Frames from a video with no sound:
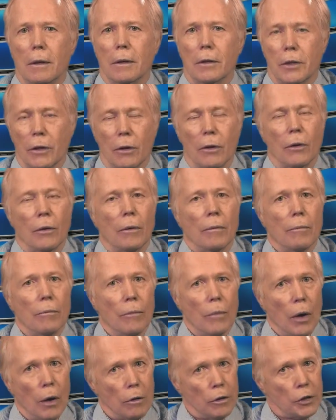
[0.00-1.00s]
So
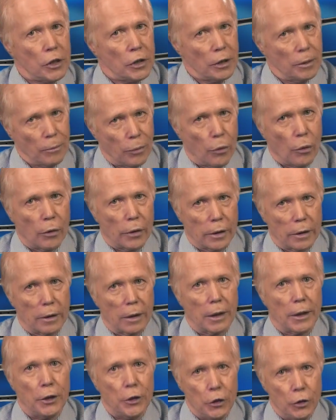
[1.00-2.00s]
most
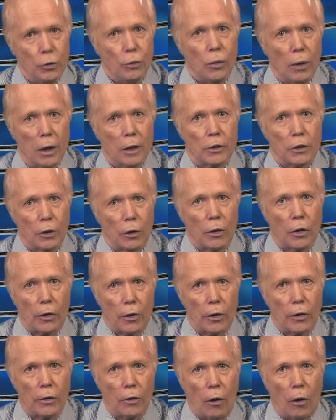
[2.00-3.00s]
importantly, you want to
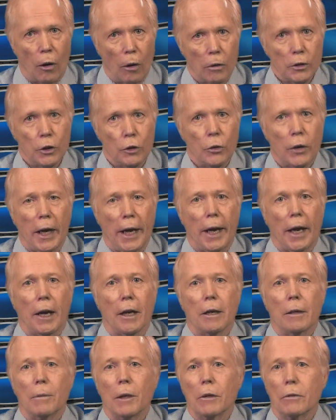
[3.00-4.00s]
learn all you
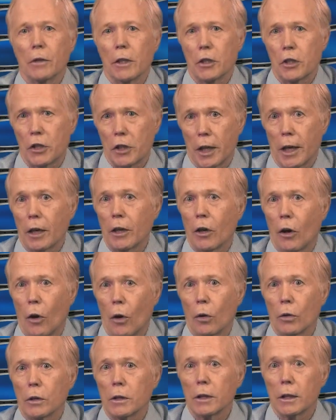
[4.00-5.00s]
can about this thing
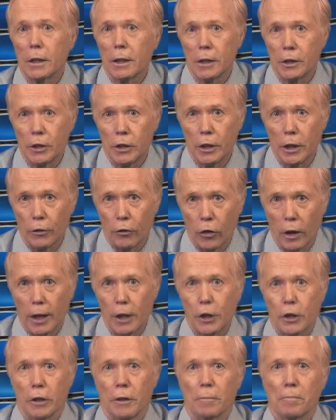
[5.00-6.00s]
called
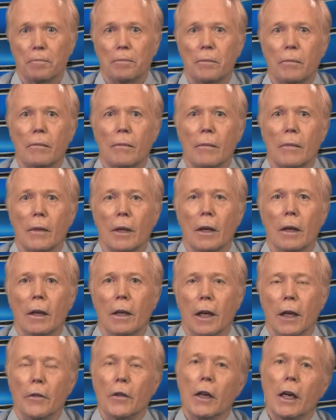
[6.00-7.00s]
deflation.
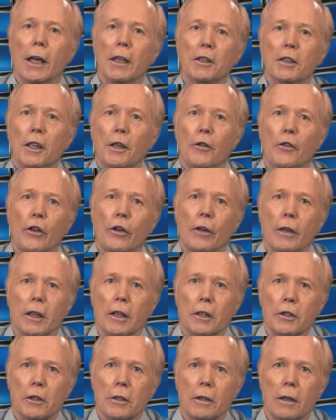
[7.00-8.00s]
In the
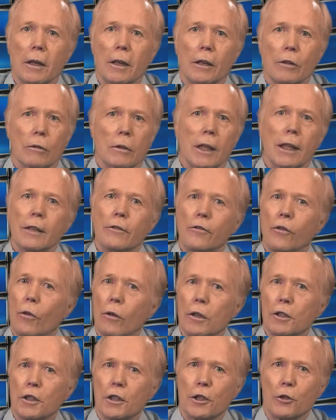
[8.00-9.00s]
1930s, great
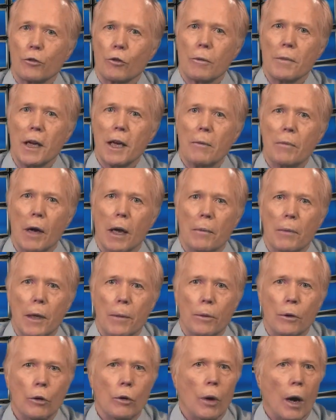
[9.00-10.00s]
fortunes were made by
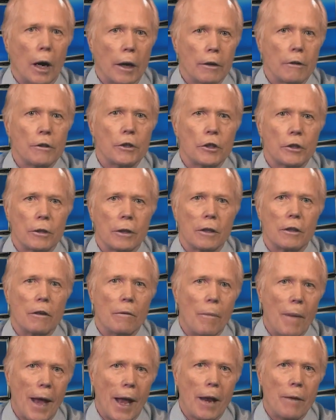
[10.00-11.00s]
people who understood the
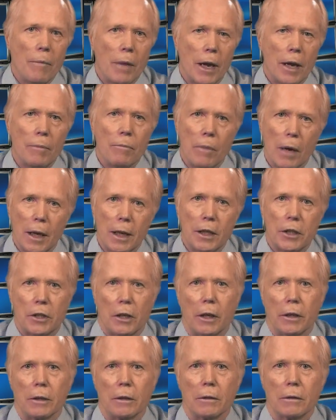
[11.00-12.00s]
man-made money
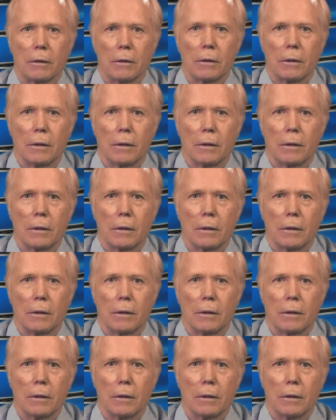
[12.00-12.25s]
cycle.